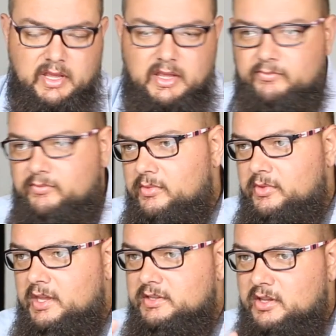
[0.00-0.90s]

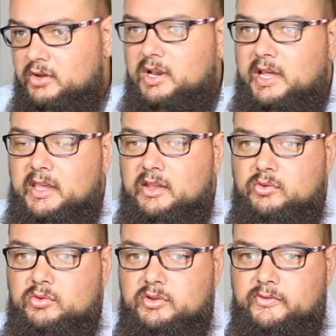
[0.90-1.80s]
there's no lag in
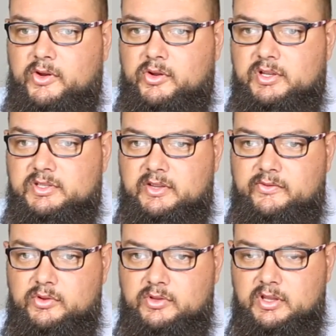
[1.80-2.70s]
autofocus.
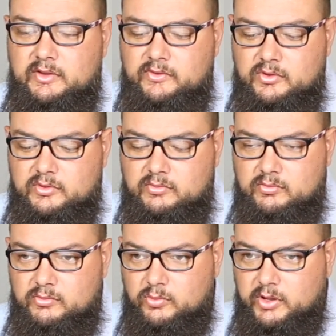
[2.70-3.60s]
If you, if you,
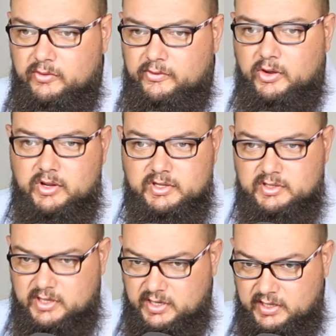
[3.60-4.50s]
where you
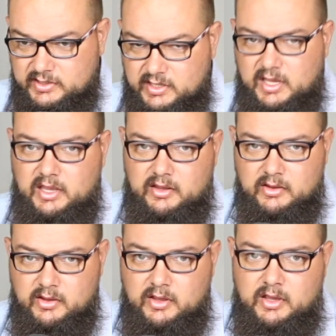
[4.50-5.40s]
focus, it's there.
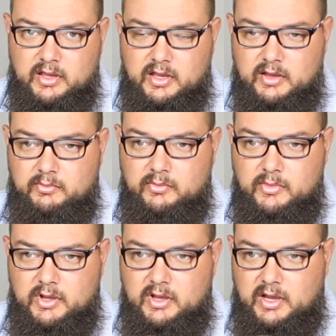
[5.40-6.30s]
Um,
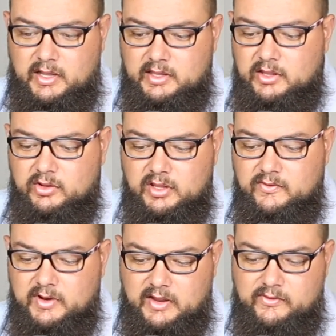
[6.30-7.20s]
I did not
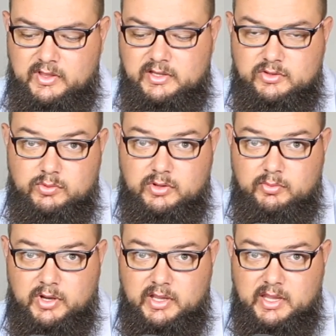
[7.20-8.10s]
even have this with
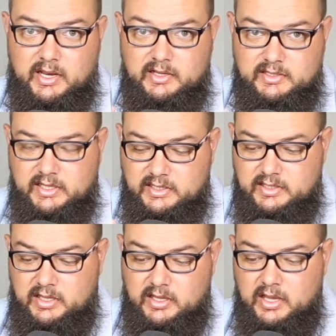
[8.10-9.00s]
my Canon
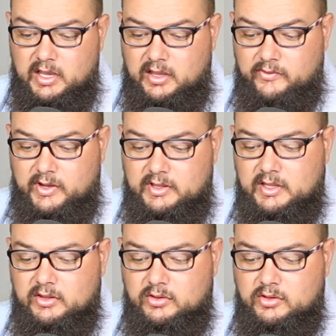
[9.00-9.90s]
6D. If I
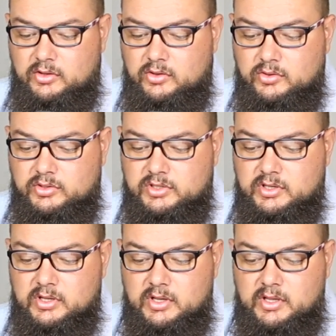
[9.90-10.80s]
did not
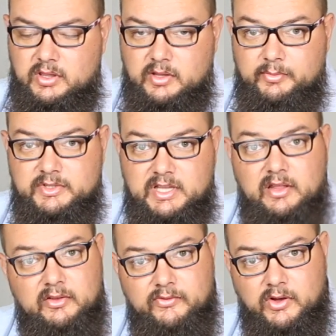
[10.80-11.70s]
use the
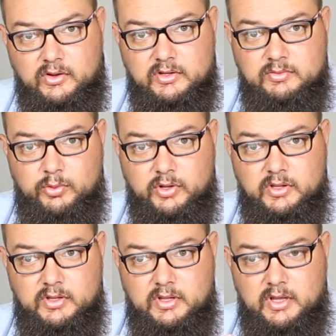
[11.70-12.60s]
center focus
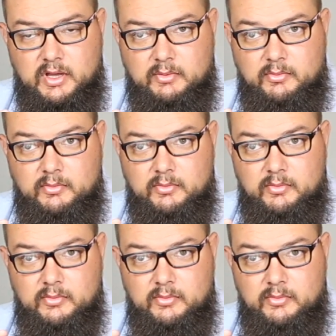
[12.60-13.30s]
point um,